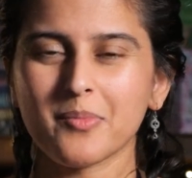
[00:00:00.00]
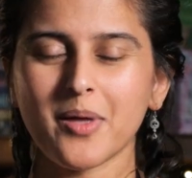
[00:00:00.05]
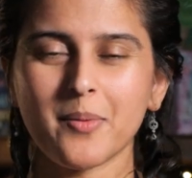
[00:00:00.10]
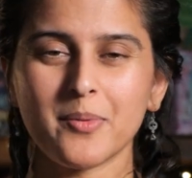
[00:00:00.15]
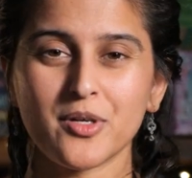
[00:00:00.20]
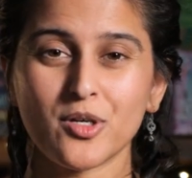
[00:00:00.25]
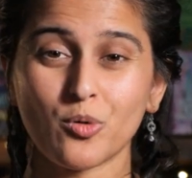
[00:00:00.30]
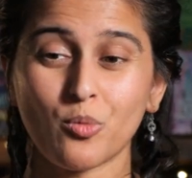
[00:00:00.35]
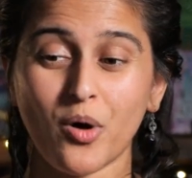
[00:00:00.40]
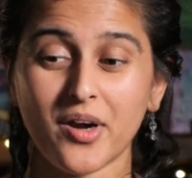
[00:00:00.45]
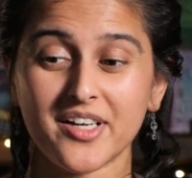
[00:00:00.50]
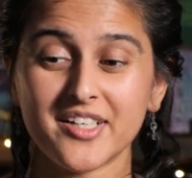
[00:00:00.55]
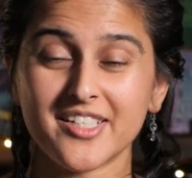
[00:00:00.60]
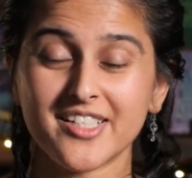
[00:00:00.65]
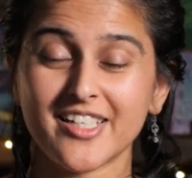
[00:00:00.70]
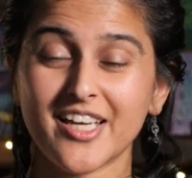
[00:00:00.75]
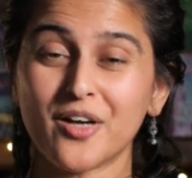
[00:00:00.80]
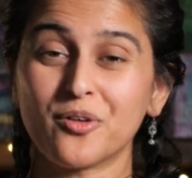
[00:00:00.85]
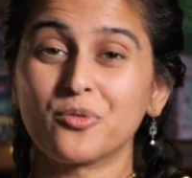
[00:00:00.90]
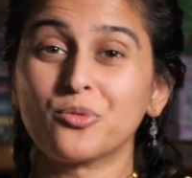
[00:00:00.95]
Maybe you're wanting
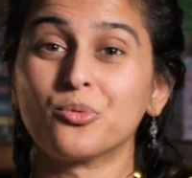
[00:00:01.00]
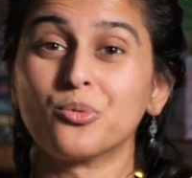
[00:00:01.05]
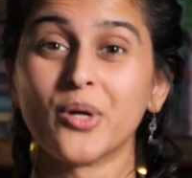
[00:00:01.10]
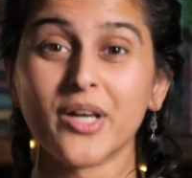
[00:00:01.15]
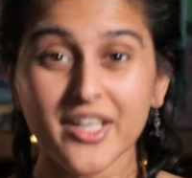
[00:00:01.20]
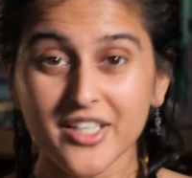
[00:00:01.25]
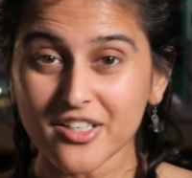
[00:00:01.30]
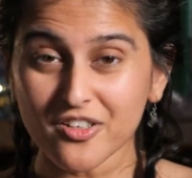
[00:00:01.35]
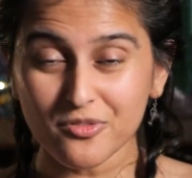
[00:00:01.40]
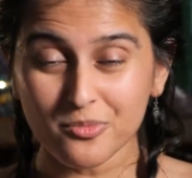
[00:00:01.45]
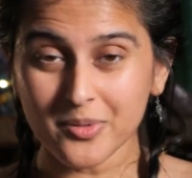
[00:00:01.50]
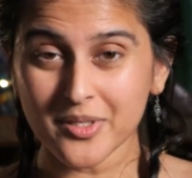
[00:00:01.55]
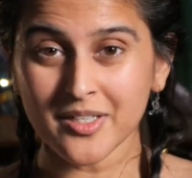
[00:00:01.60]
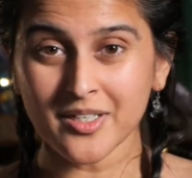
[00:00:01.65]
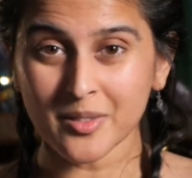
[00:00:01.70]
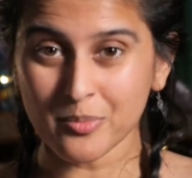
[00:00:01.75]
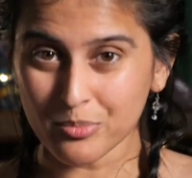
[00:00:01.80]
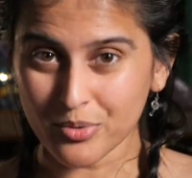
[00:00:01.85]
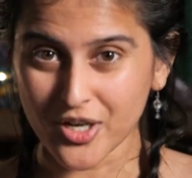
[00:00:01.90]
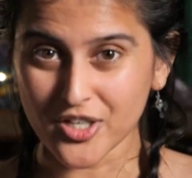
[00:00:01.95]
to get rid of
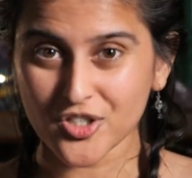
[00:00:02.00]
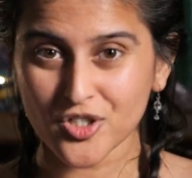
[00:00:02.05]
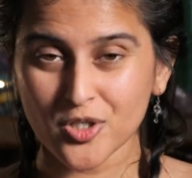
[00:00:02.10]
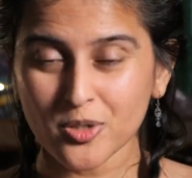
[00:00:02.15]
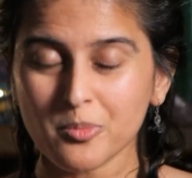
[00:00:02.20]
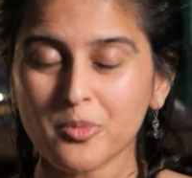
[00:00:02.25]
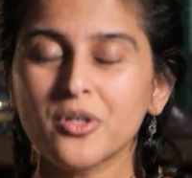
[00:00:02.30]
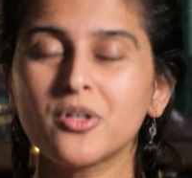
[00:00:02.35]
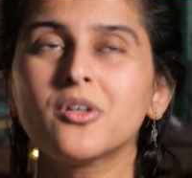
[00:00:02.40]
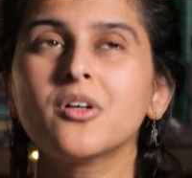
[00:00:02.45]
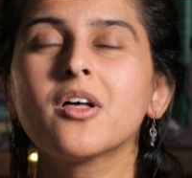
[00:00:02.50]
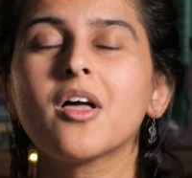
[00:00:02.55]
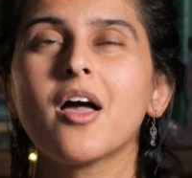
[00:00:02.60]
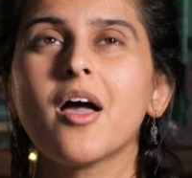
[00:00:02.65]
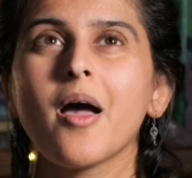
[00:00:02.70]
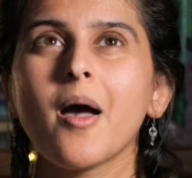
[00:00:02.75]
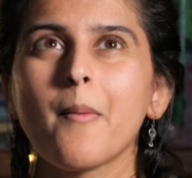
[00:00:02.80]
being impressionable,